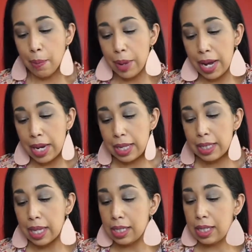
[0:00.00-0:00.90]
but it
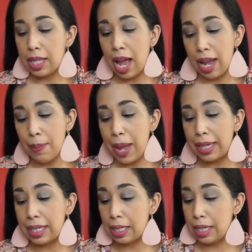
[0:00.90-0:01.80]
says this high
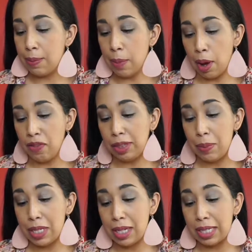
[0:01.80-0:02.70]
impact dusty mauve
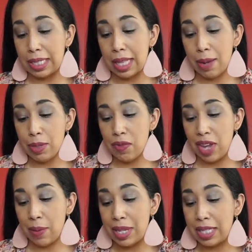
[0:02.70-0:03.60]
lipstick's claim to
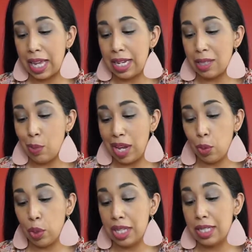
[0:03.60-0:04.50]
fame is that it's made
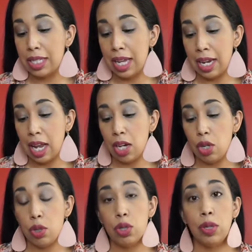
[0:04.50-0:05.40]
with skin
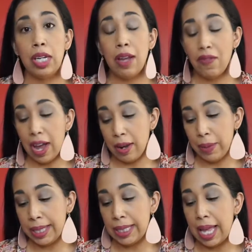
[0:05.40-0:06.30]
nutrient
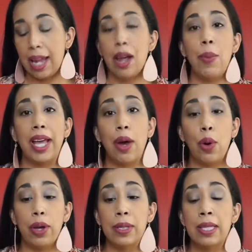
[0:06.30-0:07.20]
vitamins and omega
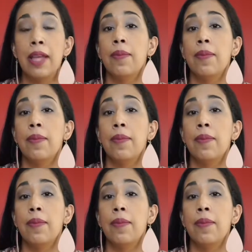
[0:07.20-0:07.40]
oils